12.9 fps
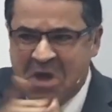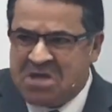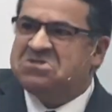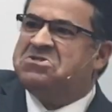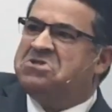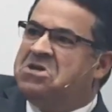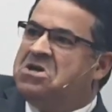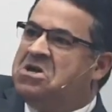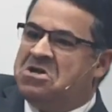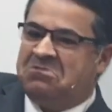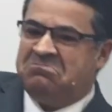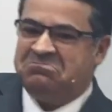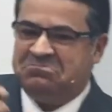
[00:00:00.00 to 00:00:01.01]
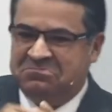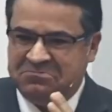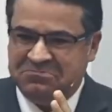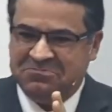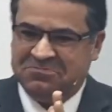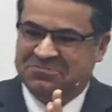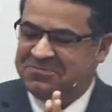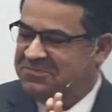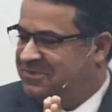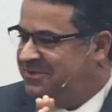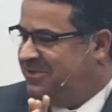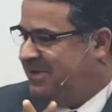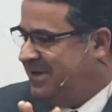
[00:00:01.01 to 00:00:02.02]
Well, red fruit. And
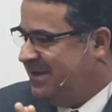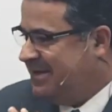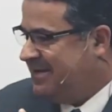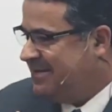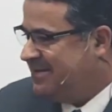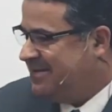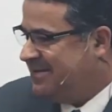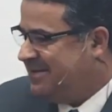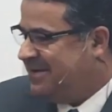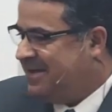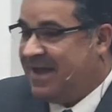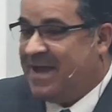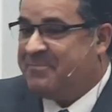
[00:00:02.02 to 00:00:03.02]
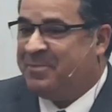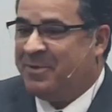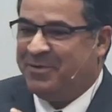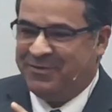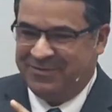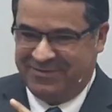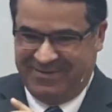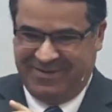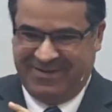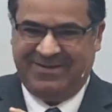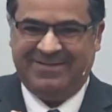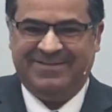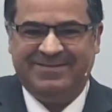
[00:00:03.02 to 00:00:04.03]
once I, I did that, and
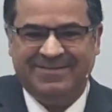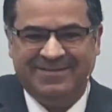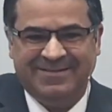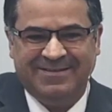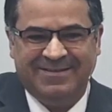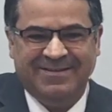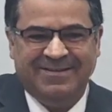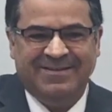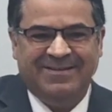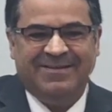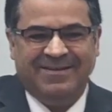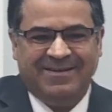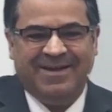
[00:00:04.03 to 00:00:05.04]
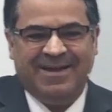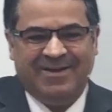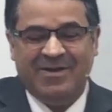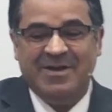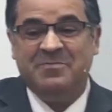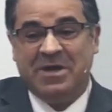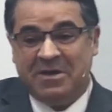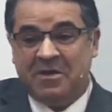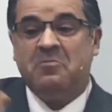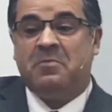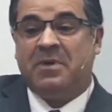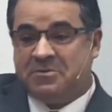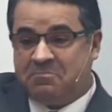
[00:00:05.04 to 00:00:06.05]
somebody answered, apple.
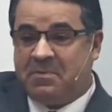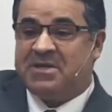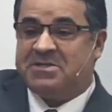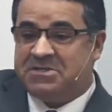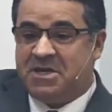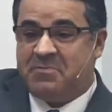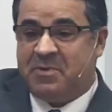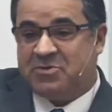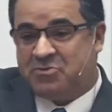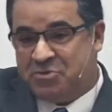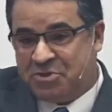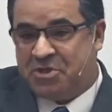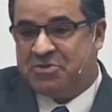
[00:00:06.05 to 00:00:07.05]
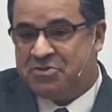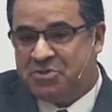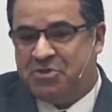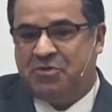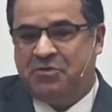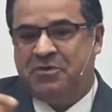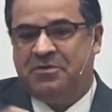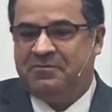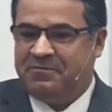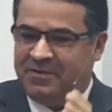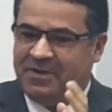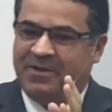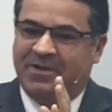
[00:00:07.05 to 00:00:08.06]
Our sister said, apple, apple, you
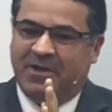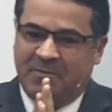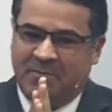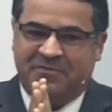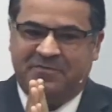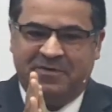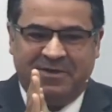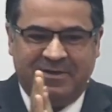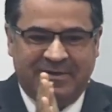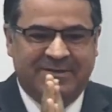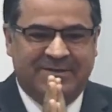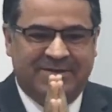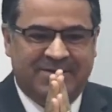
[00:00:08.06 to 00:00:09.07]
forgot. No, my